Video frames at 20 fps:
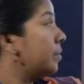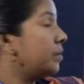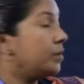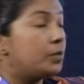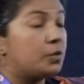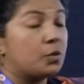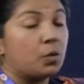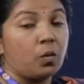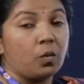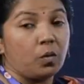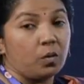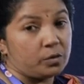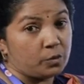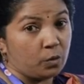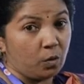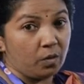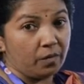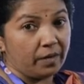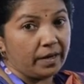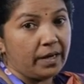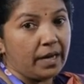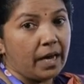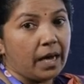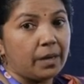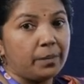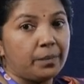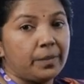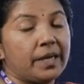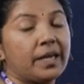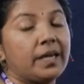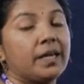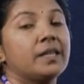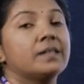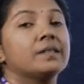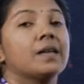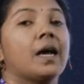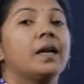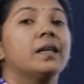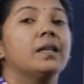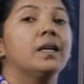solvent and B
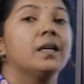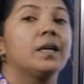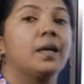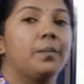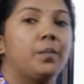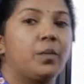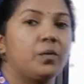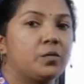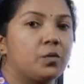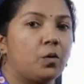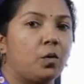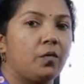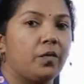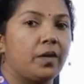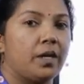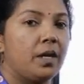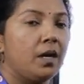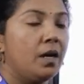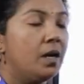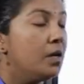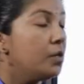is another type of solvent.